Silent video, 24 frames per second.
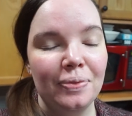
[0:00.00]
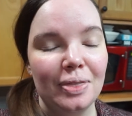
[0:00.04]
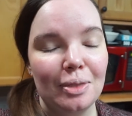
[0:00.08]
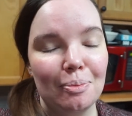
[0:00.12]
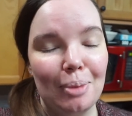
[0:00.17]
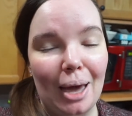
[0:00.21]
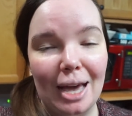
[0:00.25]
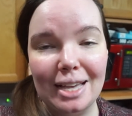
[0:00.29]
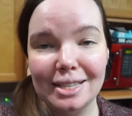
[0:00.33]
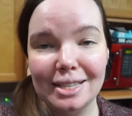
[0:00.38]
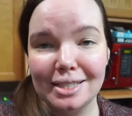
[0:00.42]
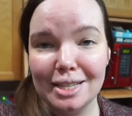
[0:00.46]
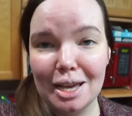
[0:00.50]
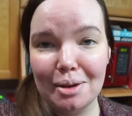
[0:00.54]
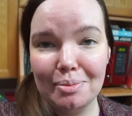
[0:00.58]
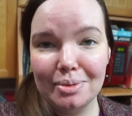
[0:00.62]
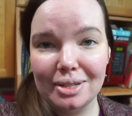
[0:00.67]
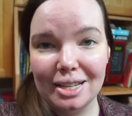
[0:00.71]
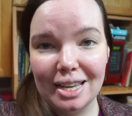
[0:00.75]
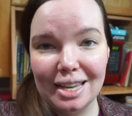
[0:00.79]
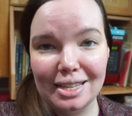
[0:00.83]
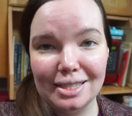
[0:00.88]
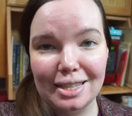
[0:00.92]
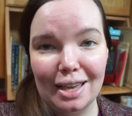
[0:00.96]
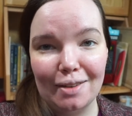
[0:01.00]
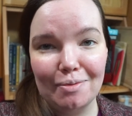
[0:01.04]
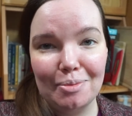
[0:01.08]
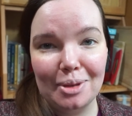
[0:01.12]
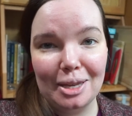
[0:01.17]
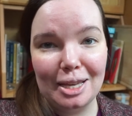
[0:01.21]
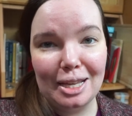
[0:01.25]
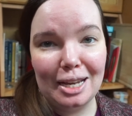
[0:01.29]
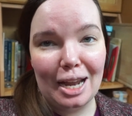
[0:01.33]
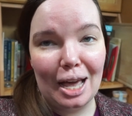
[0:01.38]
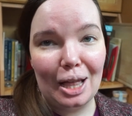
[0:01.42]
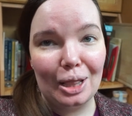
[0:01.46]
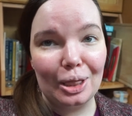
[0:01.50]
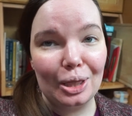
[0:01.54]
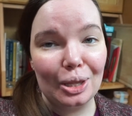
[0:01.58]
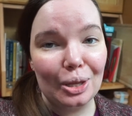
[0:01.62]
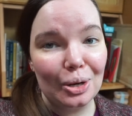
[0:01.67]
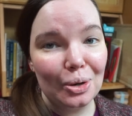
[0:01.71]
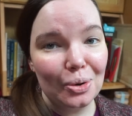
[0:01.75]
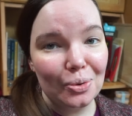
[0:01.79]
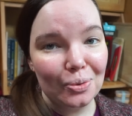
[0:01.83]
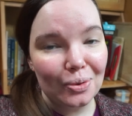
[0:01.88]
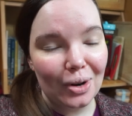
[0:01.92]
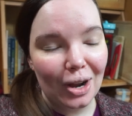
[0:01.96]
The past couple days have been a
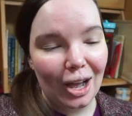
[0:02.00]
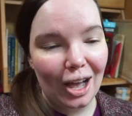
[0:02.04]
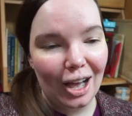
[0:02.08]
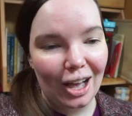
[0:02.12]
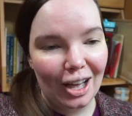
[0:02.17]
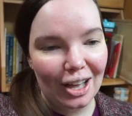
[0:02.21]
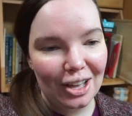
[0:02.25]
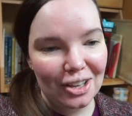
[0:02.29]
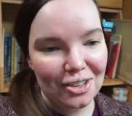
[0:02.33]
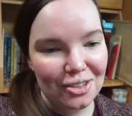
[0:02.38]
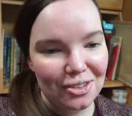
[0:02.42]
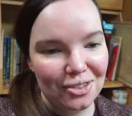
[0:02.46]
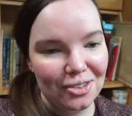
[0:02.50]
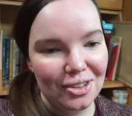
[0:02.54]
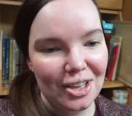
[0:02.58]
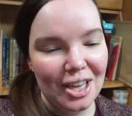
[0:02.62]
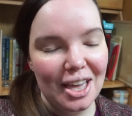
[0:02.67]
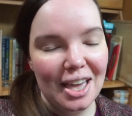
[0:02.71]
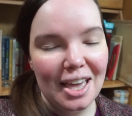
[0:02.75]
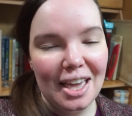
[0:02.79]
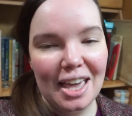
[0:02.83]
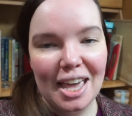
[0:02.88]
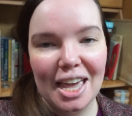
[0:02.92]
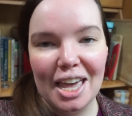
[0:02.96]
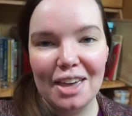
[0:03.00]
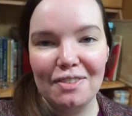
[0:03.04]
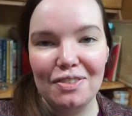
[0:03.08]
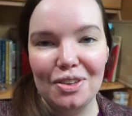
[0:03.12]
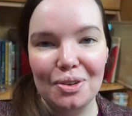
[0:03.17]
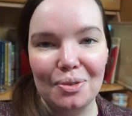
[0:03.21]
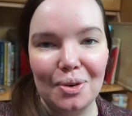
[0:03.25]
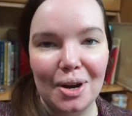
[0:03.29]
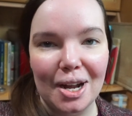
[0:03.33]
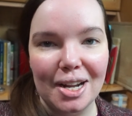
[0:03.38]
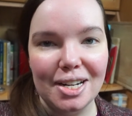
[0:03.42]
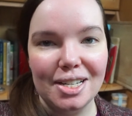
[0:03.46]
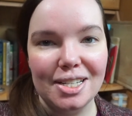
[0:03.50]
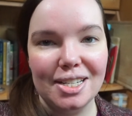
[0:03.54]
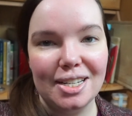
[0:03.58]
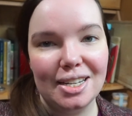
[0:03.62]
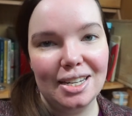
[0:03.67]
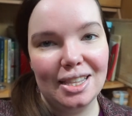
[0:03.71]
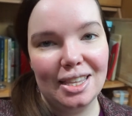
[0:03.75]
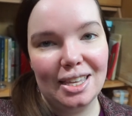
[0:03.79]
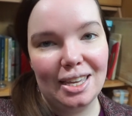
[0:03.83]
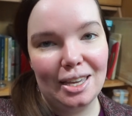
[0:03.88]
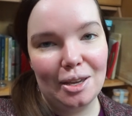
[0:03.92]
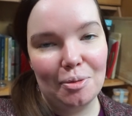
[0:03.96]
little rough. If you watched
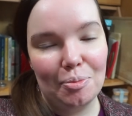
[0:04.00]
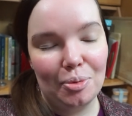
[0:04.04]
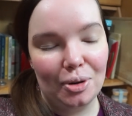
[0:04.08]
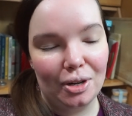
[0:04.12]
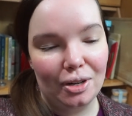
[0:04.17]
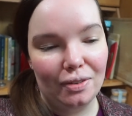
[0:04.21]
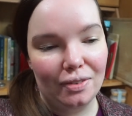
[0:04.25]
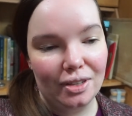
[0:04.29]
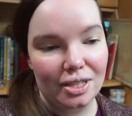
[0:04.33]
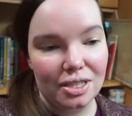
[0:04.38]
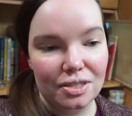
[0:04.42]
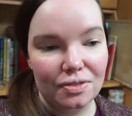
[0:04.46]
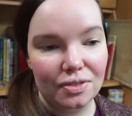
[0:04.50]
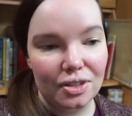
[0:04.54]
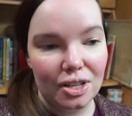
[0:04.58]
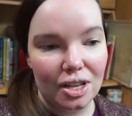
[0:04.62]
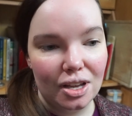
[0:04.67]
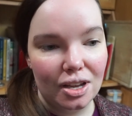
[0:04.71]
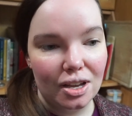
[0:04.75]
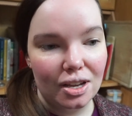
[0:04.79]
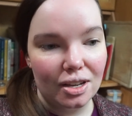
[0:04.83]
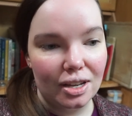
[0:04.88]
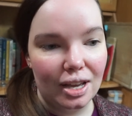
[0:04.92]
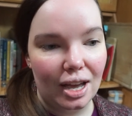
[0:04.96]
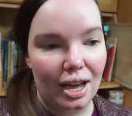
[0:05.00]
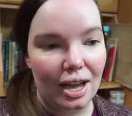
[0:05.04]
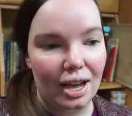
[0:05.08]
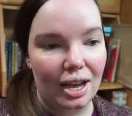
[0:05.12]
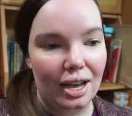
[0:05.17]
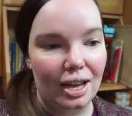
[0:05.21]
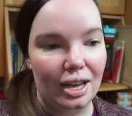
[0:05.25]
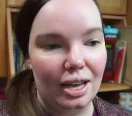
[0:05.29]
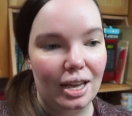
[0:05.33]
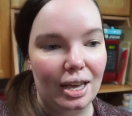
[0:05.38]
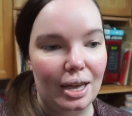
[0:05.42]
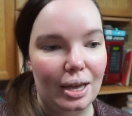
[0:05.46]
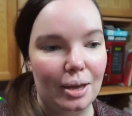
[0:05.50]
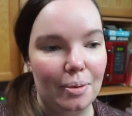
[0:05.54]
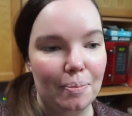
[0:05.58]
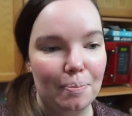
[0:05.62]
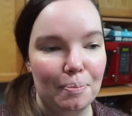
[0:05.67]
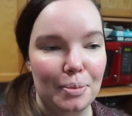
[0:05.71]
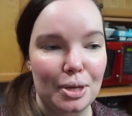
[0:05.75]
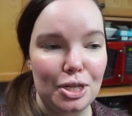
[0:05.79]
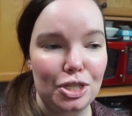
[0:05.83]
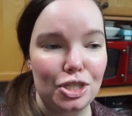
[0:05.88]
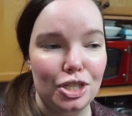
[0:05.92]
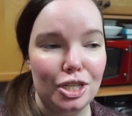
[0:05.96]
the previous vlog, I
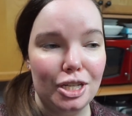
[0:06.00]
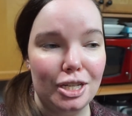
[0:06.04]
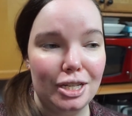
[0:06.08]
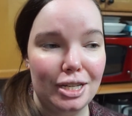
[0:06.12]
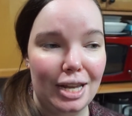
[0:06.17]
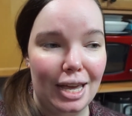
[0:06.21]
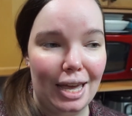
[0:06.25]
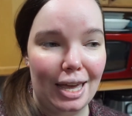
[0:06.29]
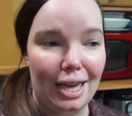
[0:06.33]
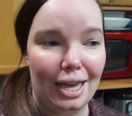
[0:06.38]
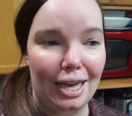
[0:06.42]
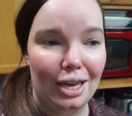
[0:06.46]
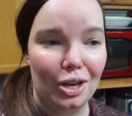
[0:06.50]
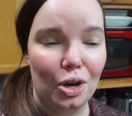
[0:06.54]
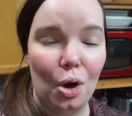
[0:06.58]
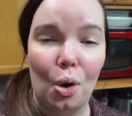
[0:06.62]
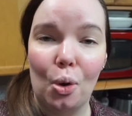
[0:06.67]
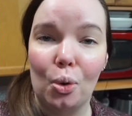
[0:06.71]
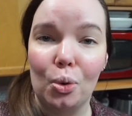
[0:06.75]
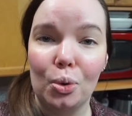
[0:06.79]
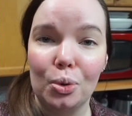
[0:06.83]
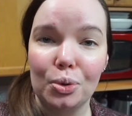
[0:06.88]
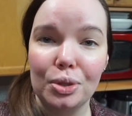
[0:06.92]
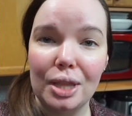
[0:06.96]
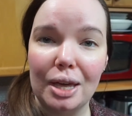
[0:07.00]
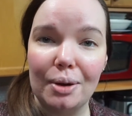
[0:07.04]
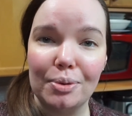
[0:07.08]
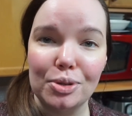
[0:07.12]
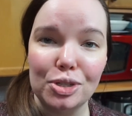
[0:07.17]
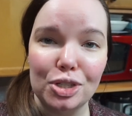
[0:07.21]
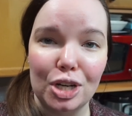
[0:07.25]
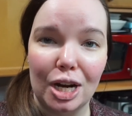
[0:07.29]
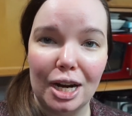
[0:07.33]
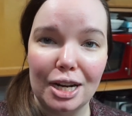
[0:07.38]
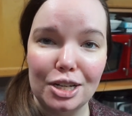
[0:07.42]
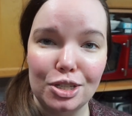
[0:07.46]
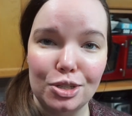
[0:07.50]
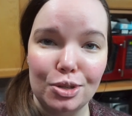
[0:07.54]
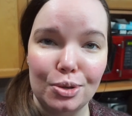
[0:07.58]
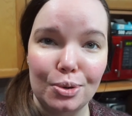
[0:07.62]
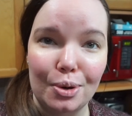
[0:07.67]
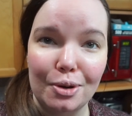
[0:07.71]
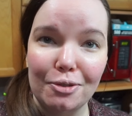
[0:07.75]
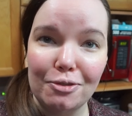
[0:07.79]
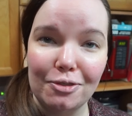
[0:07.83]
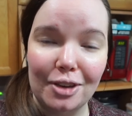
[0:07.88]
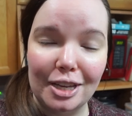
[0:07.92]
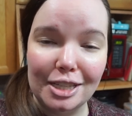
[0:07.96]
mentioned a cold that was trying
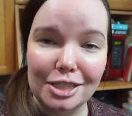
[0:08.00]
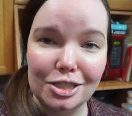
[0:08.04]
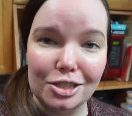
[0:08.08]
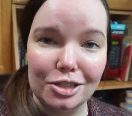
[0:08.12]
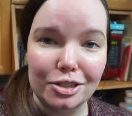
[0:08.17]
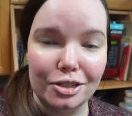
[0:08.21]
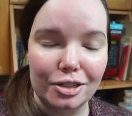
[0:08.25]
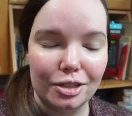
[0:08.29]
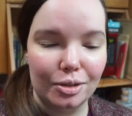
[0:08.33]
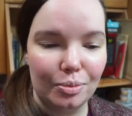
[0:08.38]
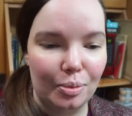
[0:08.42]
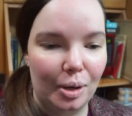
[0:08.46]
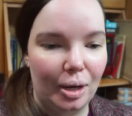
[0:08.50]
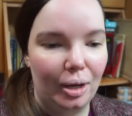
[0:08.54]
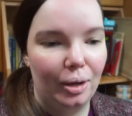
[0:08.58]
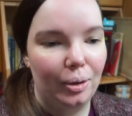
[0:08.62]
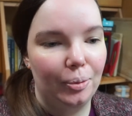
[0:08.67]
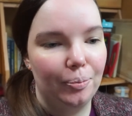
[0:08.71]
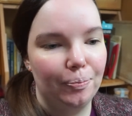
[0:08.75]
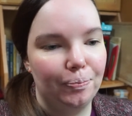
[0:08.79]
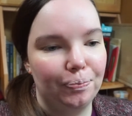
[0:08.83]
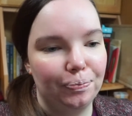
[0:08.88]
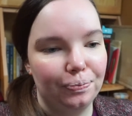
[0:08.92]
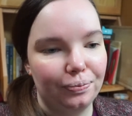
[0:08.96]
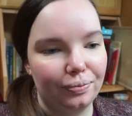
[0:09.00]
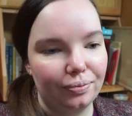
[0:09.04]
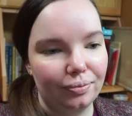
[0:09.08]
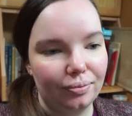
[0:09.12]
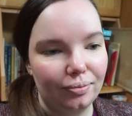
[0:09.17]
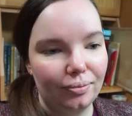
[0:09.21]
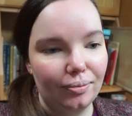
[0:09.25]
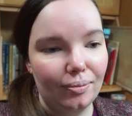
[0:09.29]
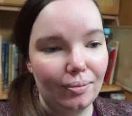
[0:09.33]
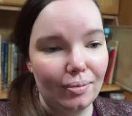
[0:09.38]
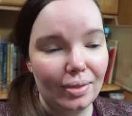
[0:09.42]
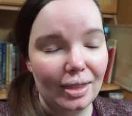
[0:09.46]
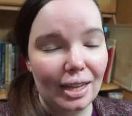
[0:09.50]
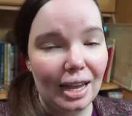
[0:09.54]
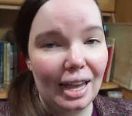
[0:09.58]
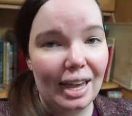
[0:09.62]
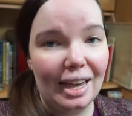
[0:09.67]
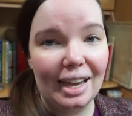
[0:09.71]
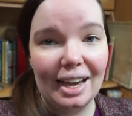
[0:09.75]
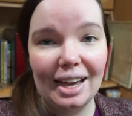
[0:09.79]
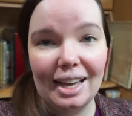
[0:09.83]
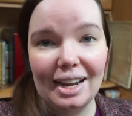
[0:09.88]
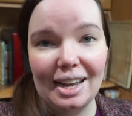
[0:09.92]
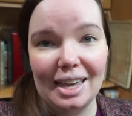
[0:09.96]
to fester. Well,
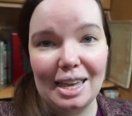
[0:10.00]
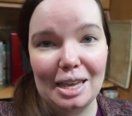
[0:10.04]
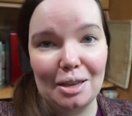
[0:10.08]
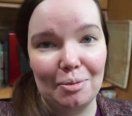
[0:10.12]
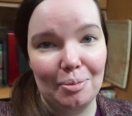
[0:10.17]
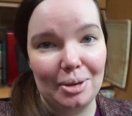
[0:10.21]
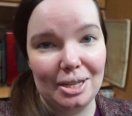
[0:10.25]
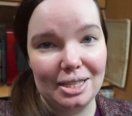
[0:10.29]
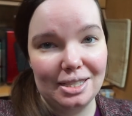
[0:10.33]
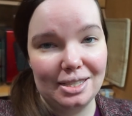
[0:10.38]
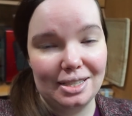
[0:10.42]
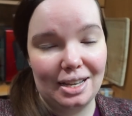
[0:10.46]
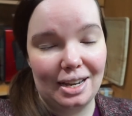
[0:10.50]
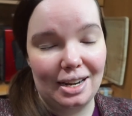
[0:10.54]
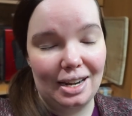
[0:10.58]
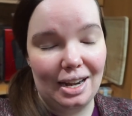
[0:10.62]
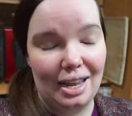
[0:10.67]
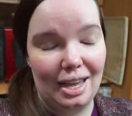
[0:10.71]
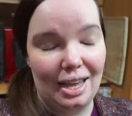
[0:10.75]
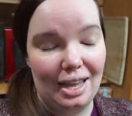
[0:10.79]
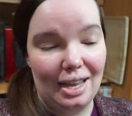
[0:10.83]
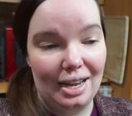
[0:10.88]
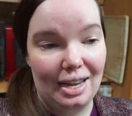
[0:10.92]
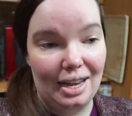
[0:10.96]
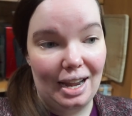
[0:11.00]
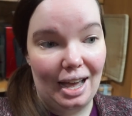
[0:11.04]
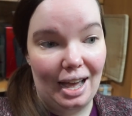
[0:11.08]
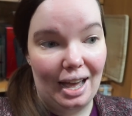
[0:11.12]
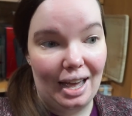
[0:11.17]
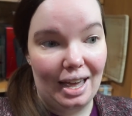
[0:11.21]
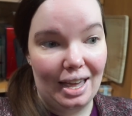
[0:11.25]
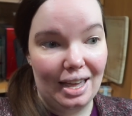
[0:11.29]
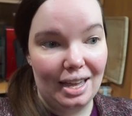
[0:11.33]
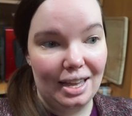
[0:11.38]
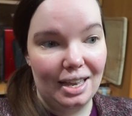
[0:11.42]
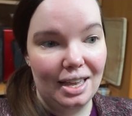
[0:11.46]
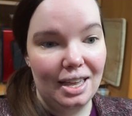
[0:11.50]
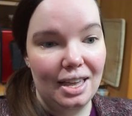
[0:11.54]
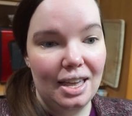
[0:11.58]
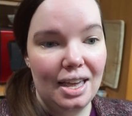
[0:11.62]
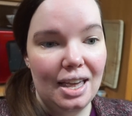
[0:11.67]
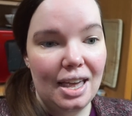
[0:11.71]
it kind of hit me Sunday night.